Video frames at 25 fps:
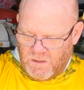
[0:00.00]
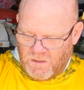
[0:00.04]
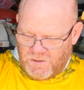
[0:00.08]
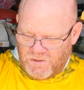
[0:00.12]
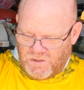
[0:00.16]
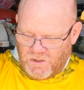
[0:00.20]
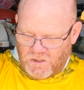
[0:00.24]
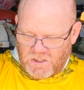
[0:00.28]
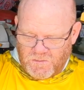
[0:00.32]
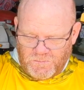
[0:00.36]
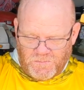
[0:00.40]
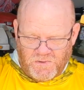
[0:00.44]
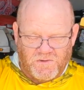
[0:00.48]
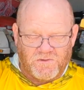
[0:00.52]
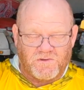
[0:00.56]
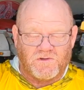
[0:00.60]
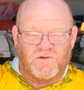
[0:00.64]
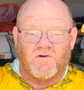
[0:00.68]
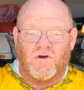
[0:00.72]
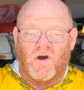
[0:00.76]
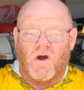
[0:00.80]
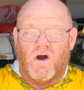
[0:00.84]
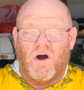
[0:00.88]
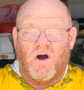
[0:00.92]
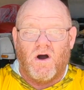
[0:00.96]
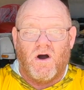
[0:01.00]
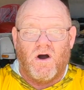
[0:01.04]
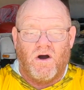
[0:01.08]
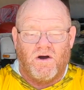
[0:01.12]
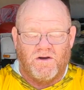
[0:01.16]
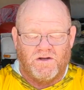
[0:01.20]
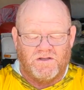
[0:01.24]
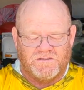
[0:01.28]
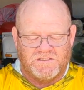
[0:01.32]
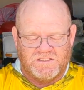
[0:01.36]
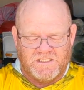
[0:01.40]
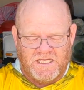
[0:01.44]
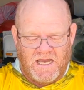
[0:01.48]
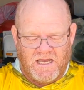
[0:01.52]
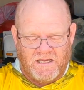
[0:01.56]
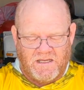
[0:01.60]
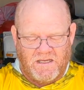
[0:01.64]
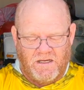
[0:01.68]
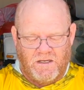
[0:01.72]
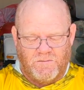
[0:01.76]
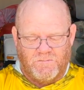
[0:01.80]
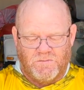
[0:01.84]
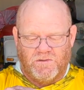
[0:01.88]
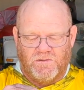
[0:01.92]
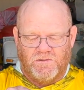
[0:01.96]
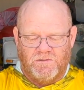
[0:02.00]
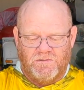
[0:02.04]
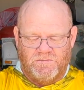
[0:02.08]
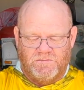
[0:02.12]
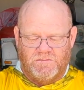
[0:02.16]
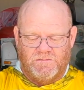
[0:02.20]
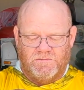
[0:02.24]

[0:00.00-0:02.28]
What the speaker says: you can put a craw on a jackhammer,